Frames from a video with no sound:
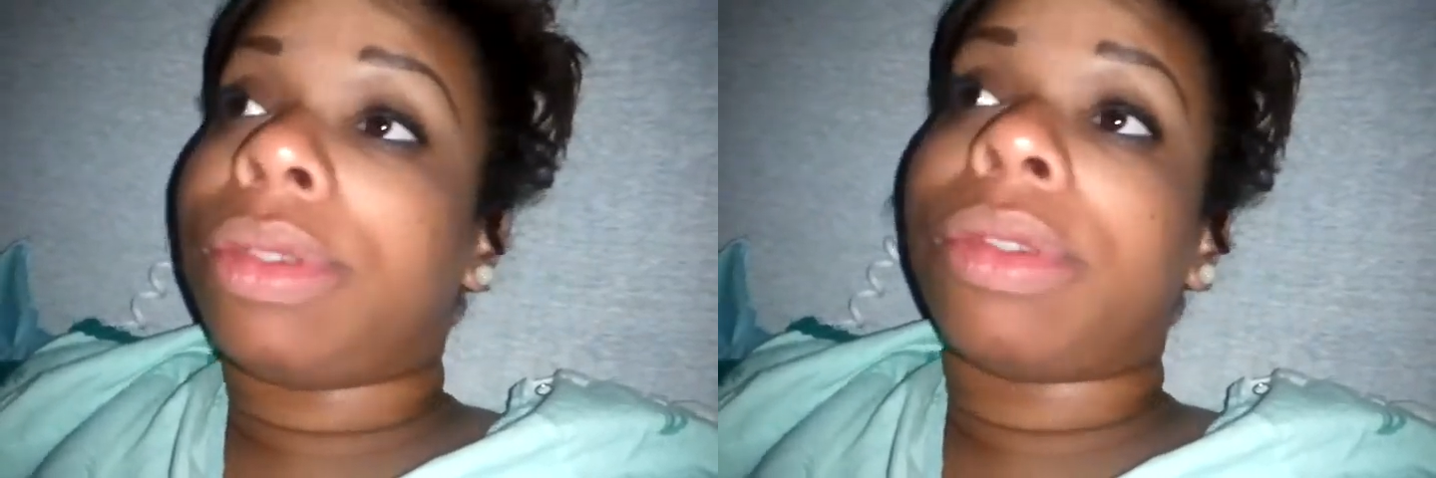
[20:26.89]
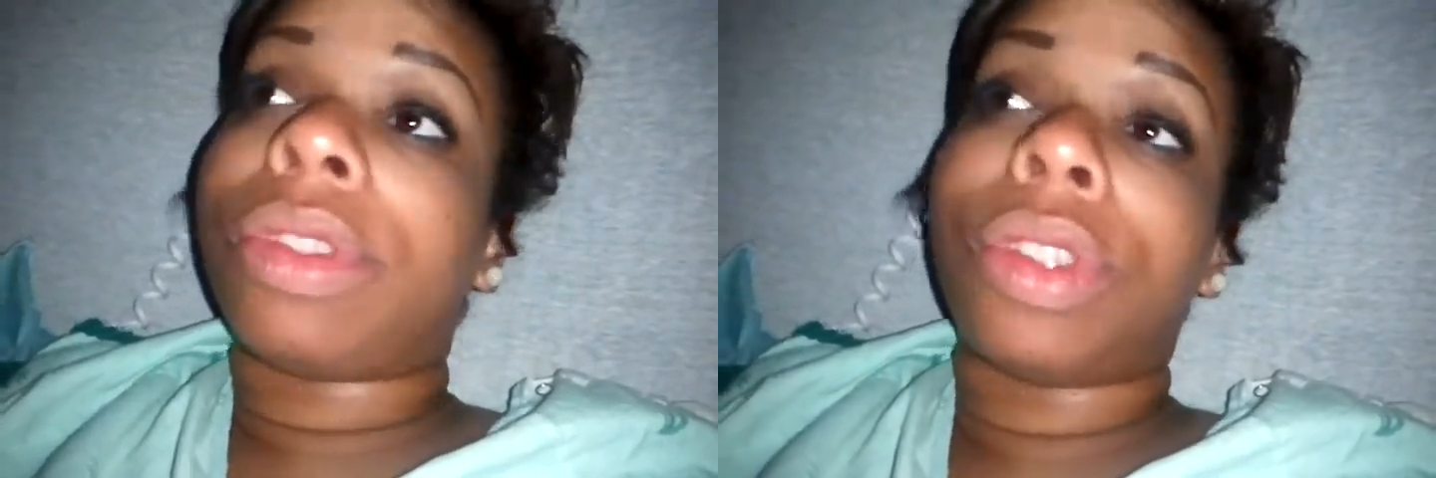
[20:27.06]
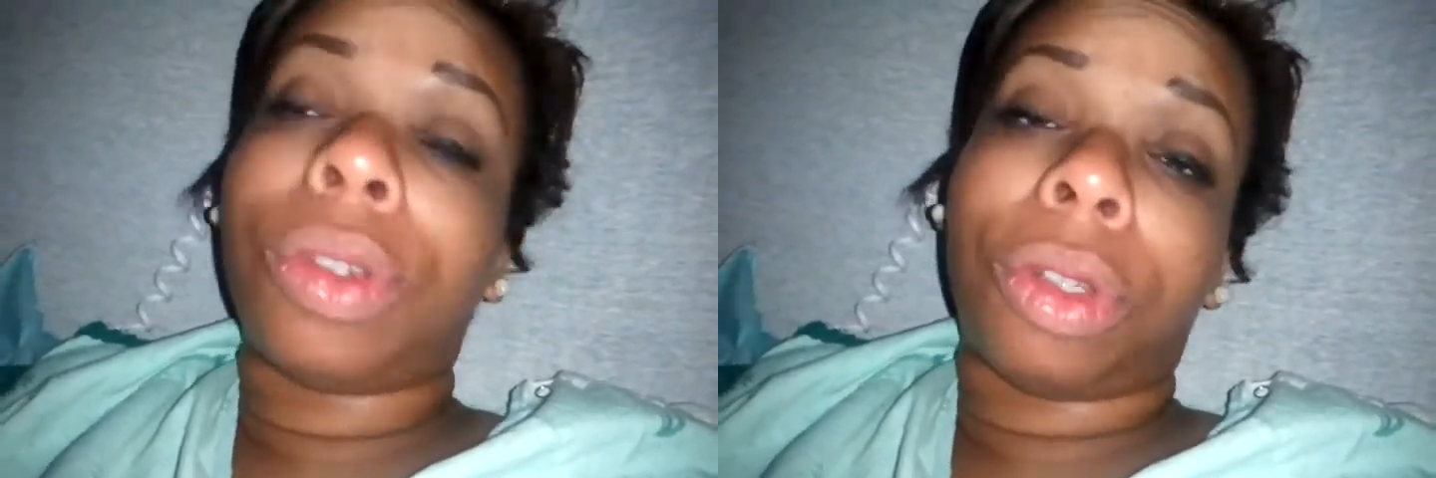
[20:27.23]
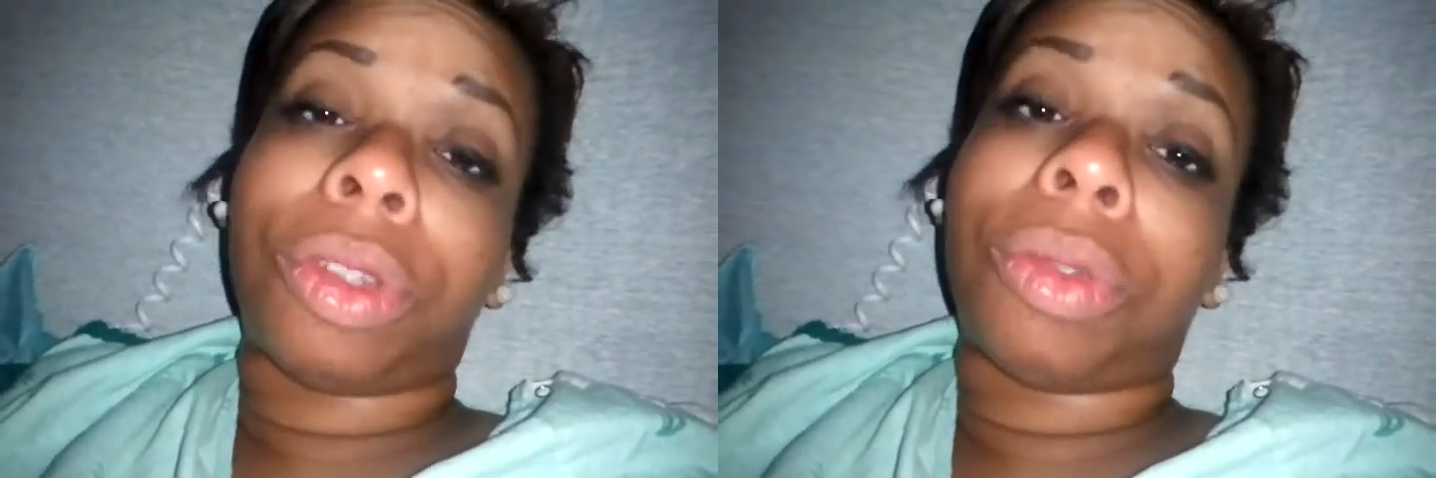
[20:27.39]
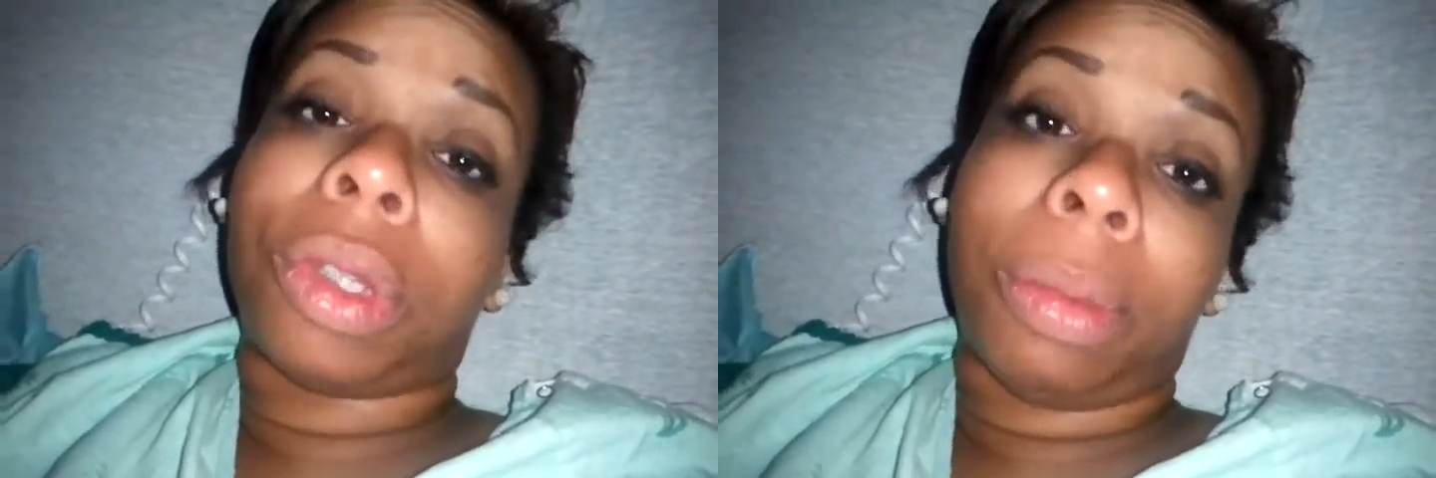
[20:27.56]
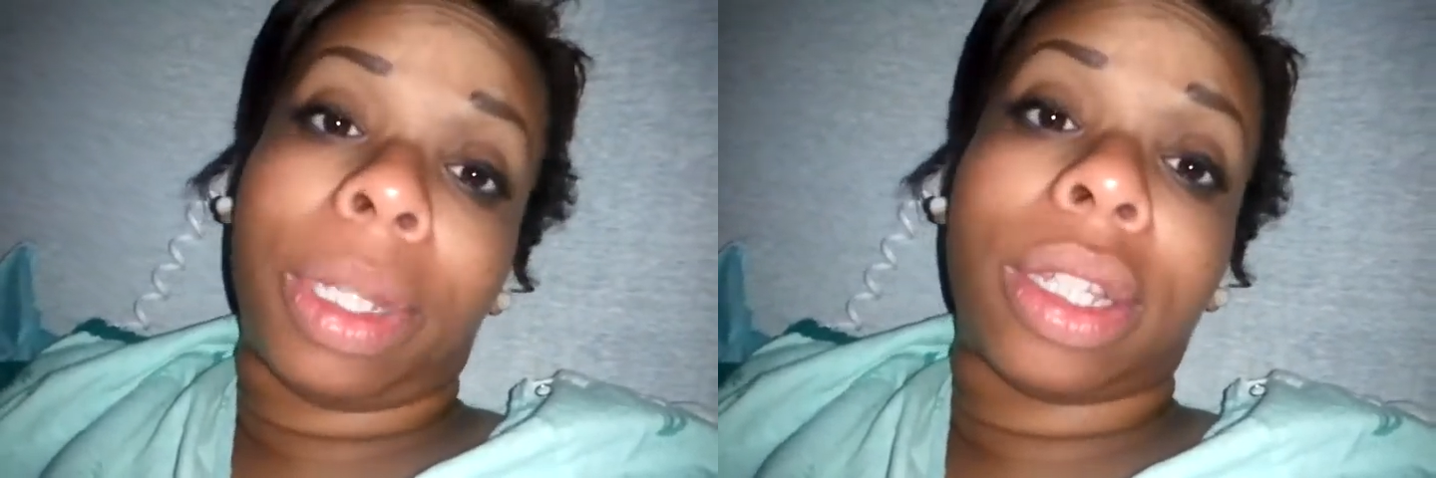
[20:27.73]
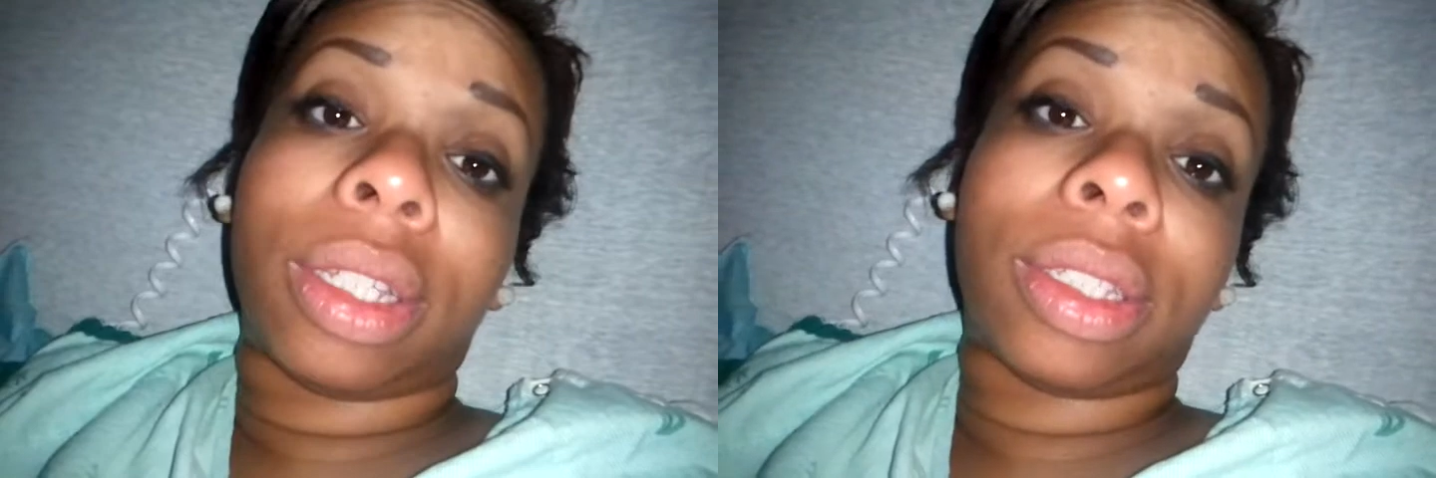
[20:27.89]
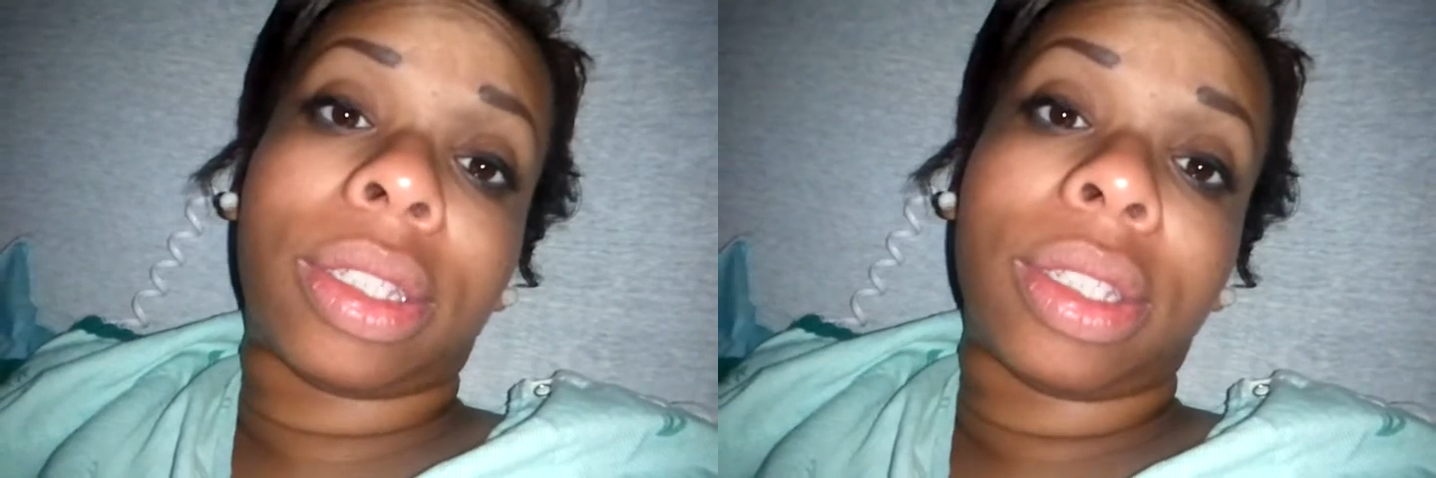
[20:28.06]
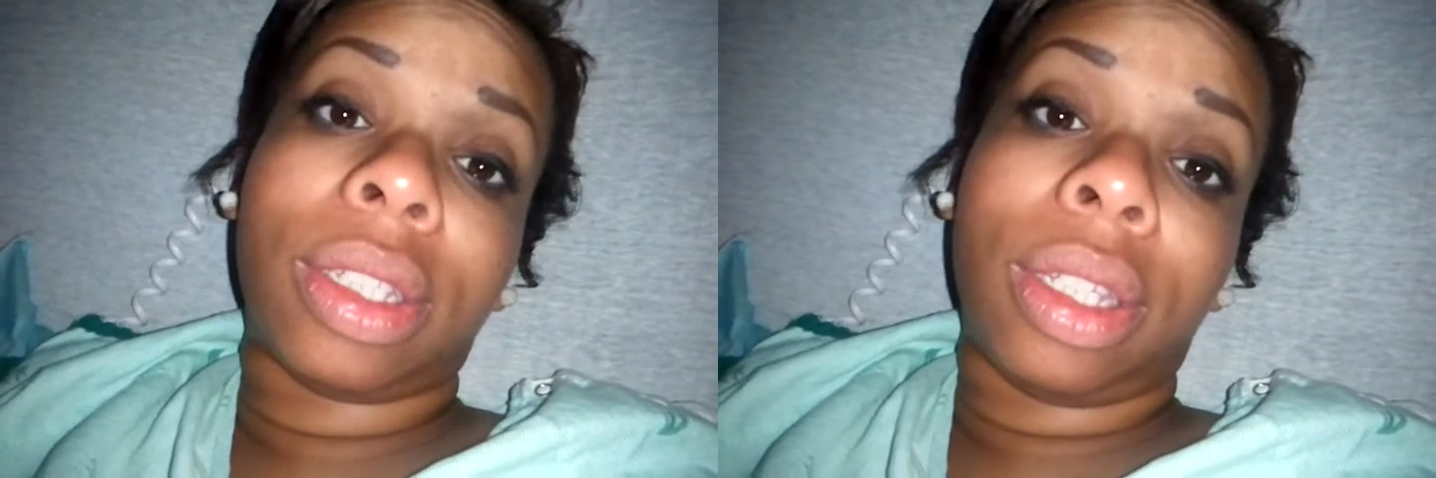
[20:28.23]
2 to 3 months,